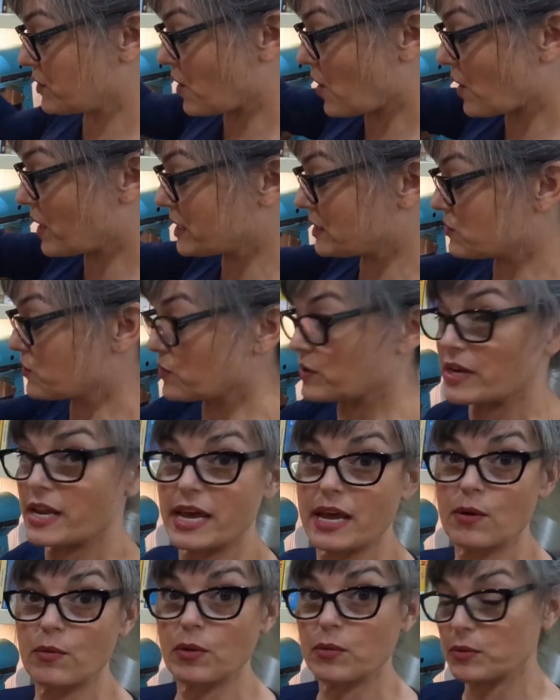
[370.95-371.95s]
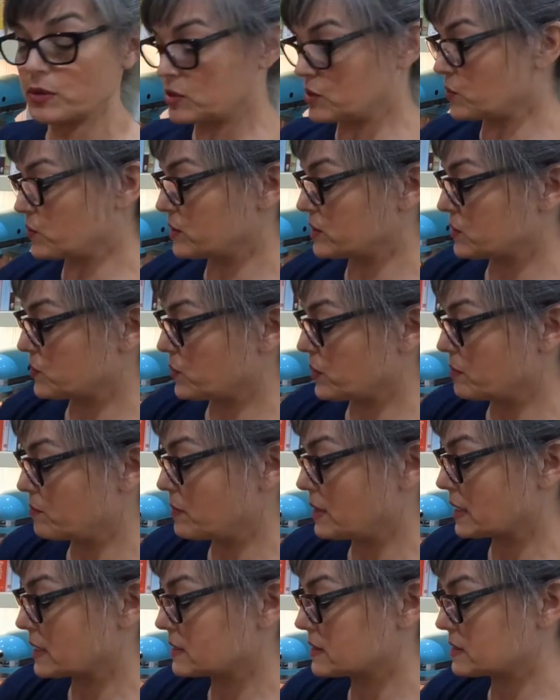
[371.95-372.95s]
All right, so now what we do is we
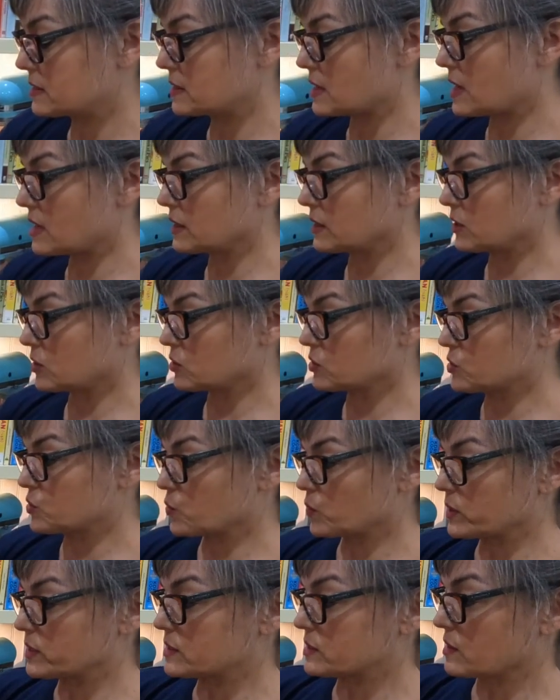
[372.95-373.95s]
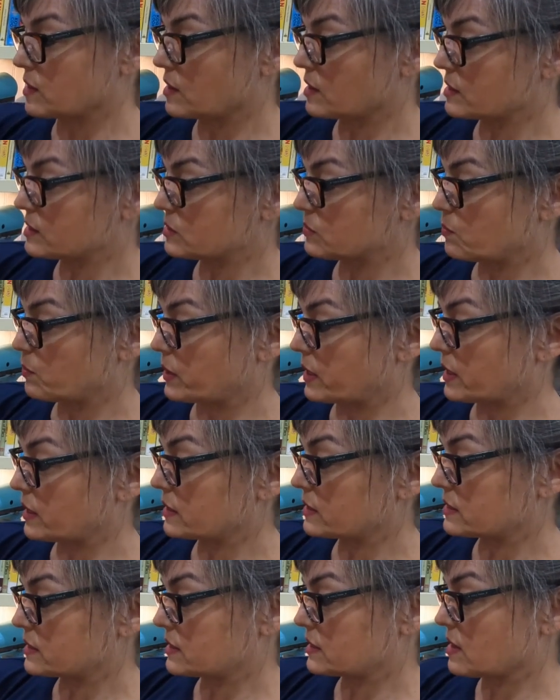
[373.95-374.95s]
mix a little soy sauce,
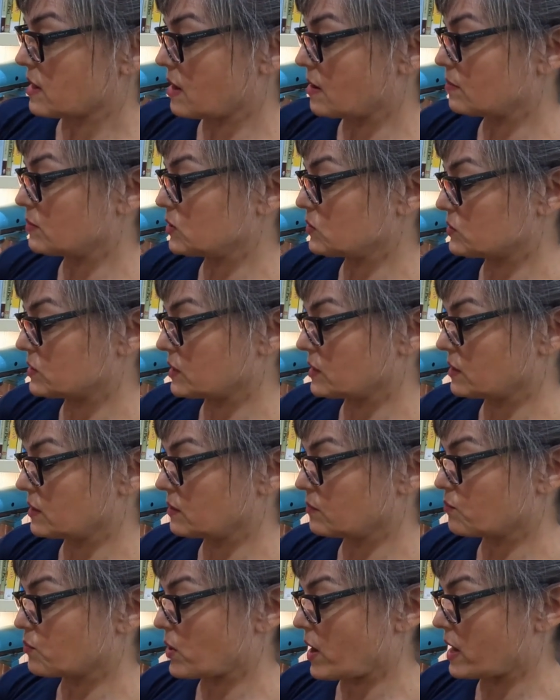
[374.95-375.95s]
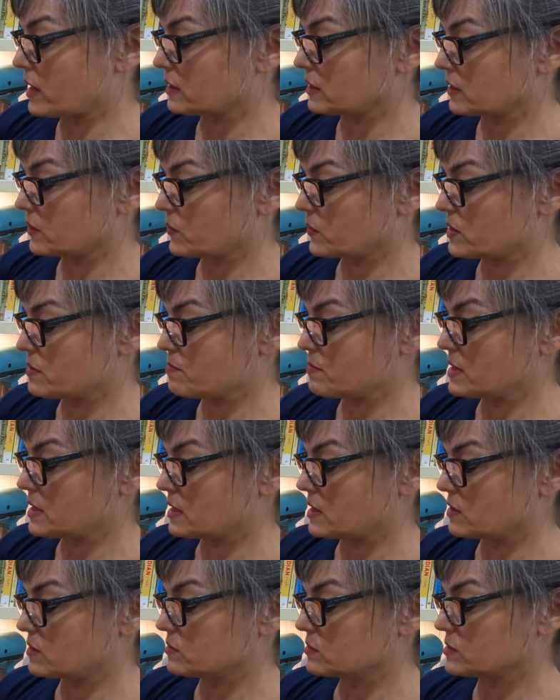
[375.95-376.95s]
but I'm using Bragg Liquid
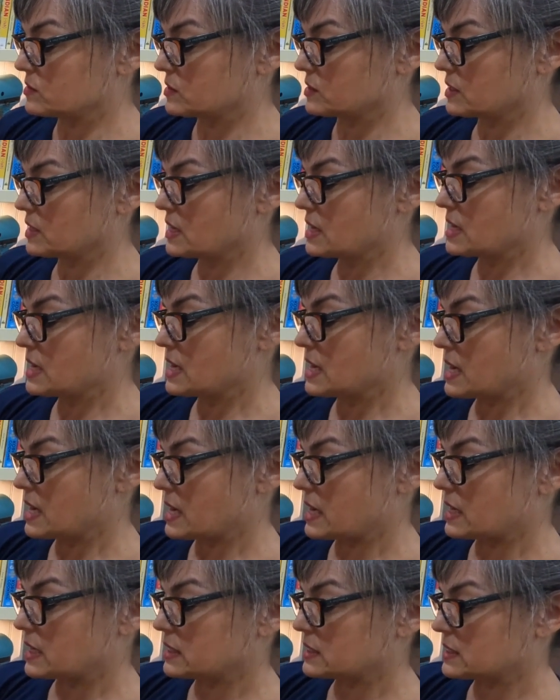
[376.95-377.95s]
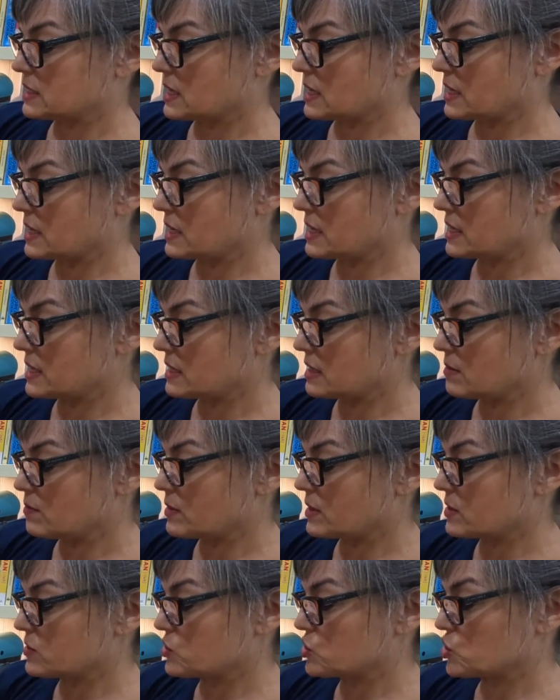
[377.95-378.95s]
Aminos and a tiny
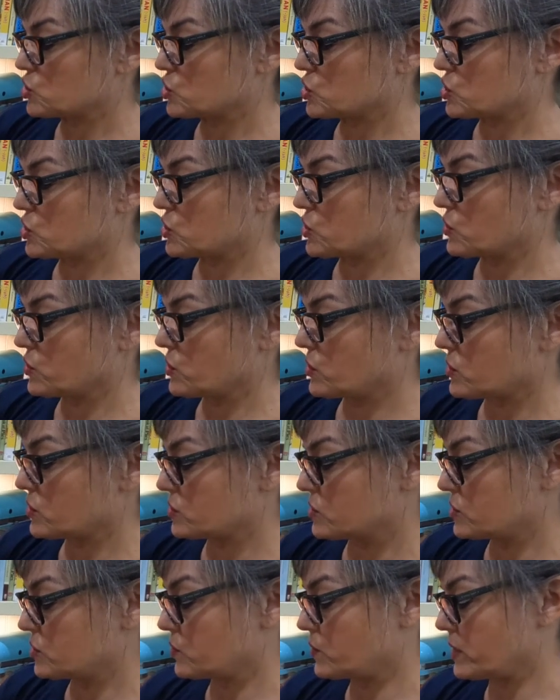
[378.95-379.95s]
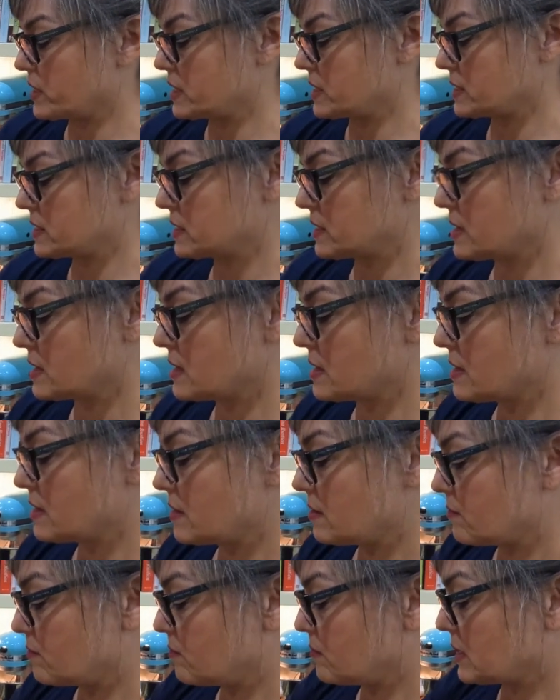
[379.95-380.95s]
bit of sugar to it.
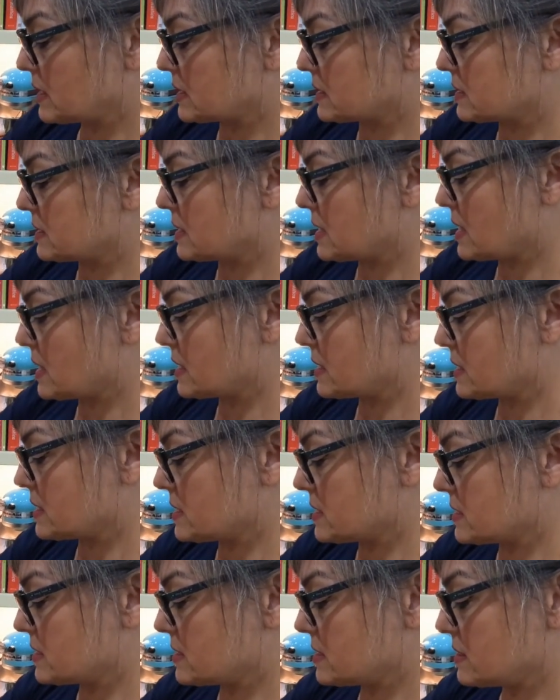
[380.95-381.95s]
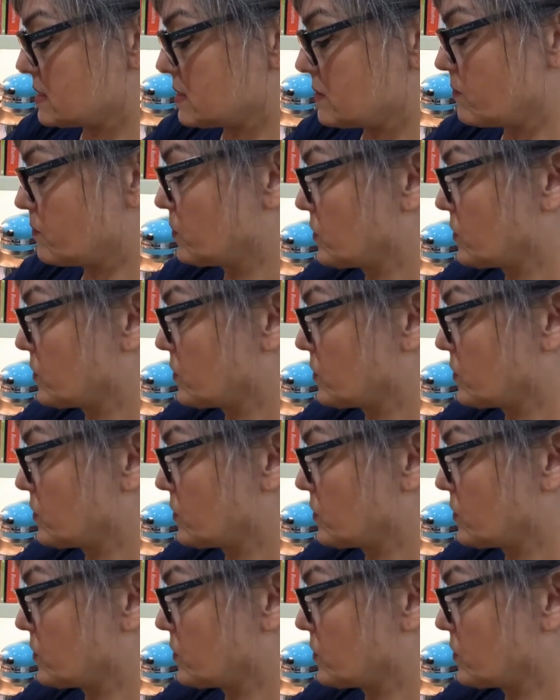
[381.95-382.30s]
Mix that in.